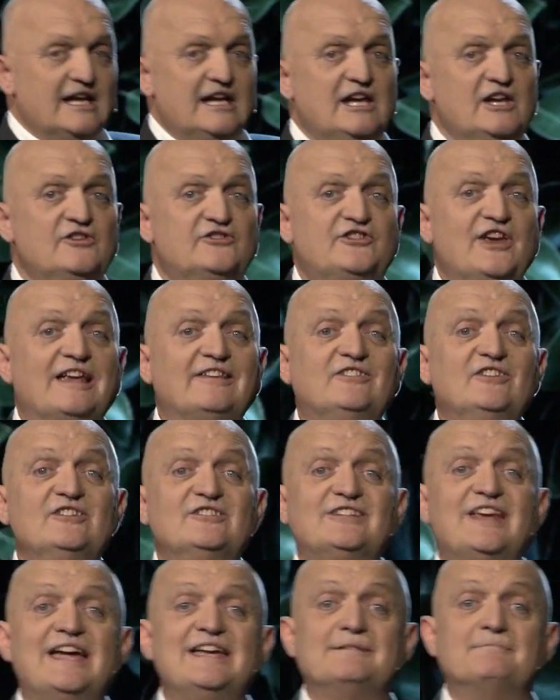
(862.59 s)
it doesn't
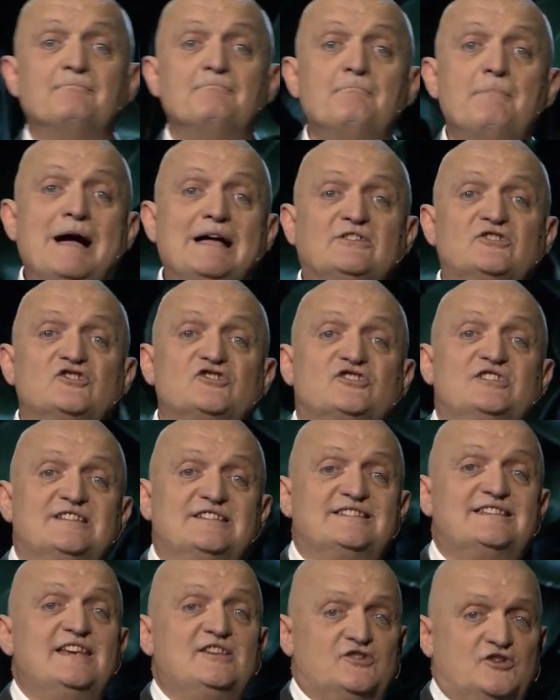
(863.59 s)
take much to
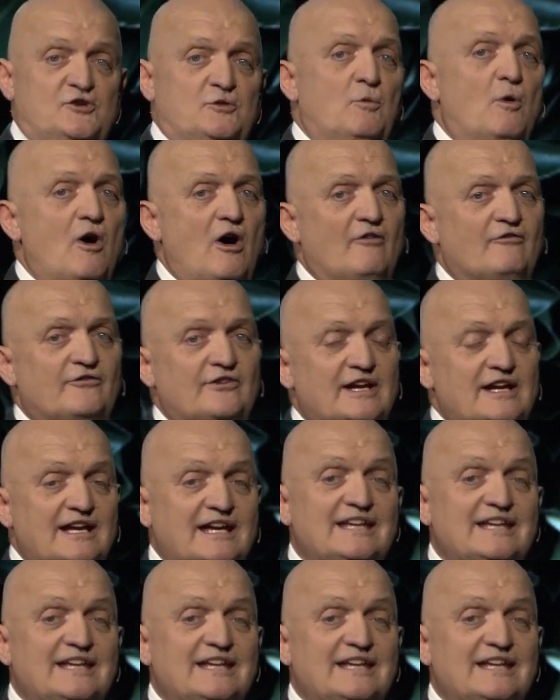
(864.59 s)
set you off.